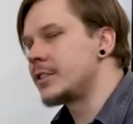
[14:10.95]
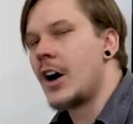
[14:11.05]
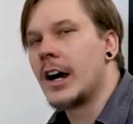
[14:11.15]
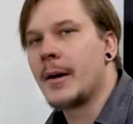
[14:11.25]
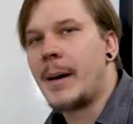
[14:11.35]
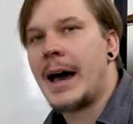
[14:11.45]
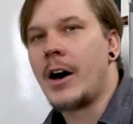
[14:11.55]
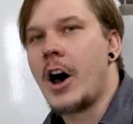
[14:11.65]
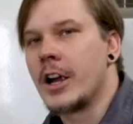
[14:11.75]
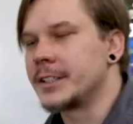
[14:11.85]
talk
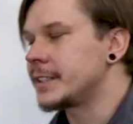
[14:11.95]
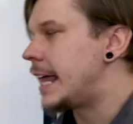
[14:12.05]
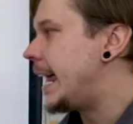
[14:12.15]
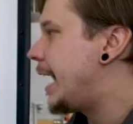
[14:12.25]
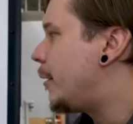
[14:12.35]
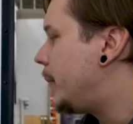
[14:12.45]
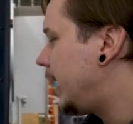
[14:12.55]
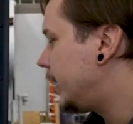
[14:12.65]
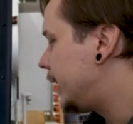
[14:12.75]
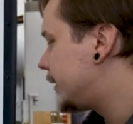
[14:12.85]
about our slide out
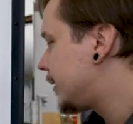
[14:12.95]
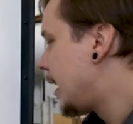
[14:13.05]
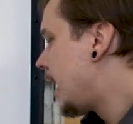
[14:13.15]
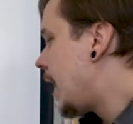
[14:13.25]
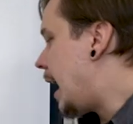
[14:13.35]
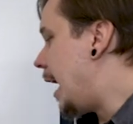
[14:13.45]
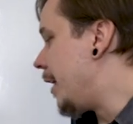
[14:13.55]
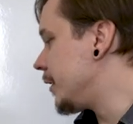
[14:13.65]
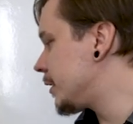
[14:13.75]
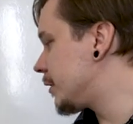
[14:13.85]
maintenance.
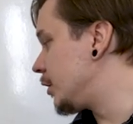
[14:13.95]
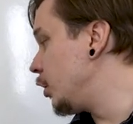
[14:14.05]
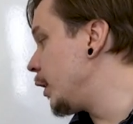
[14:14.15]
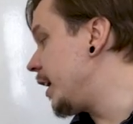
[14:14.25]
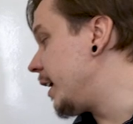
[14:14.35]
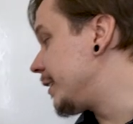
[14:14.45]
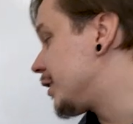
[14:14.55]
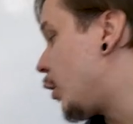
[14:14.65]
This unit is